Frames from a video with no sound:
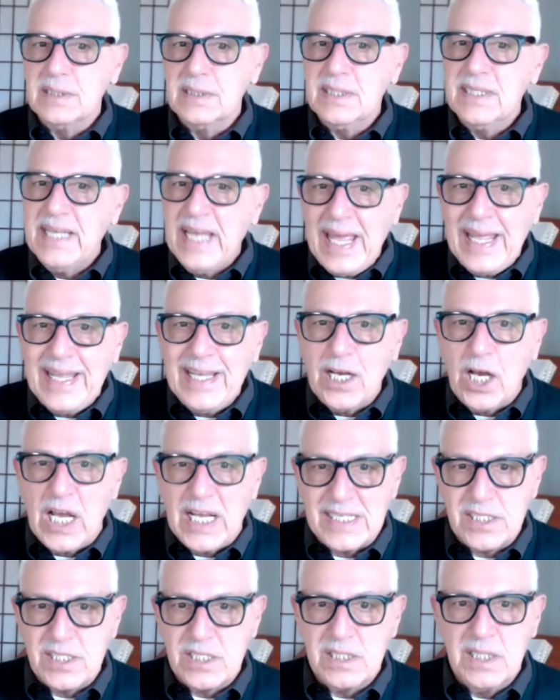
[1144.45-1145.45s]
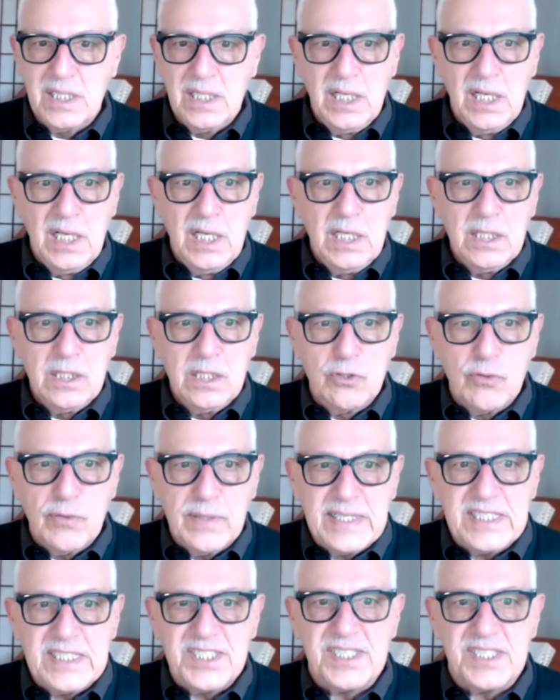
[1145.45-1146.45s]
chaos,
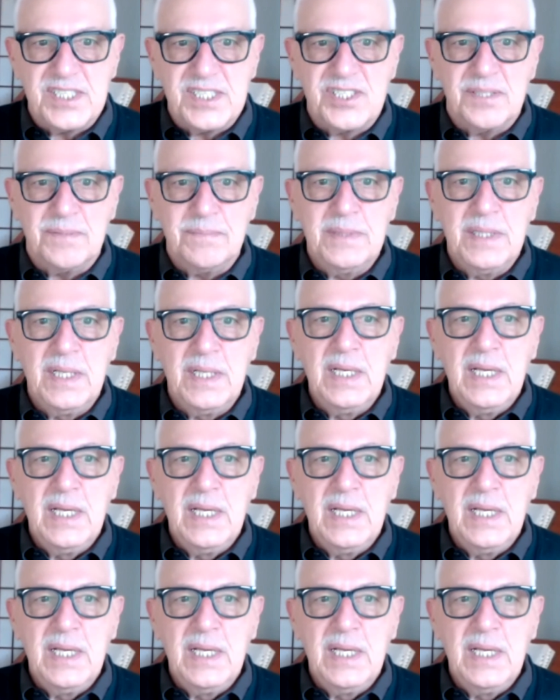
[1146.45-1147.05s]
criticism,